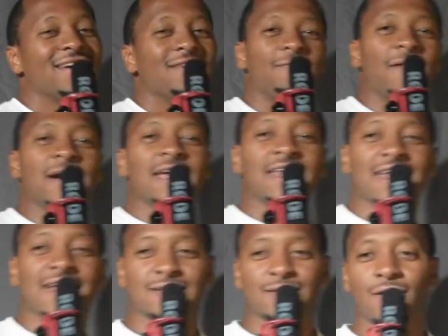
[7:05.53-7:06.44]
funny
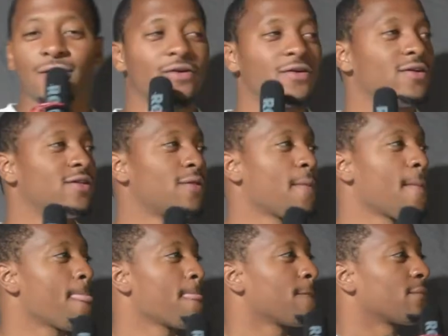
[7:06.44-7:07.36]
niggas, though.
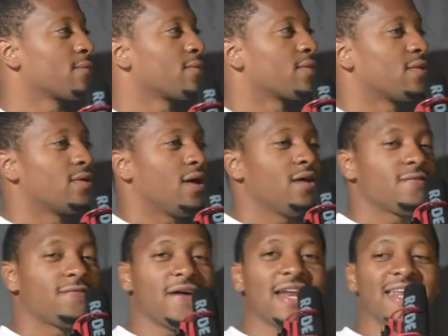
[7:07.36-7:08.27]
They
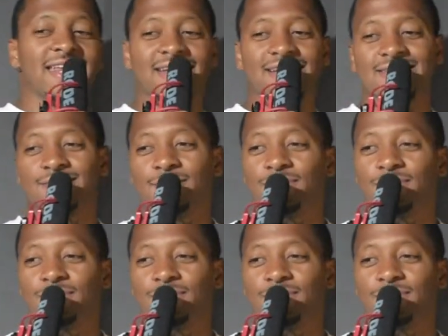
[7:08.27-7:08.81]
funny niggas.